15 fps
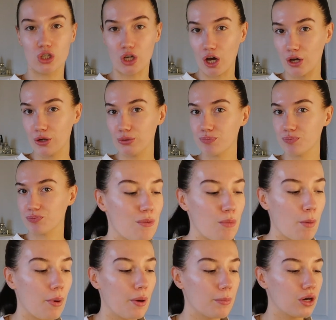to go.
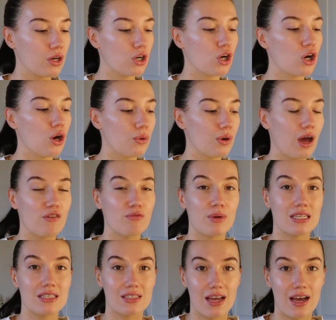But I'm gonna go and have
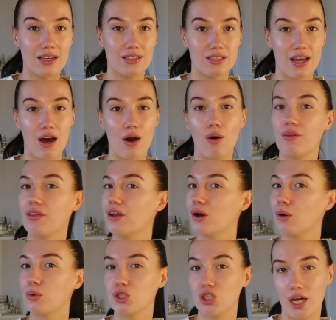my snacks now, and then
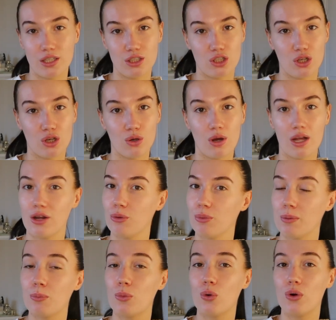I will chat to you a little
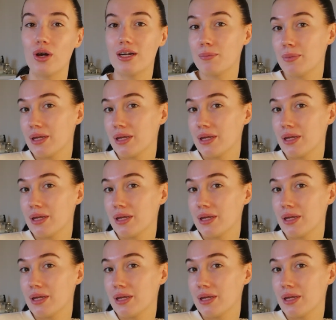bit more in a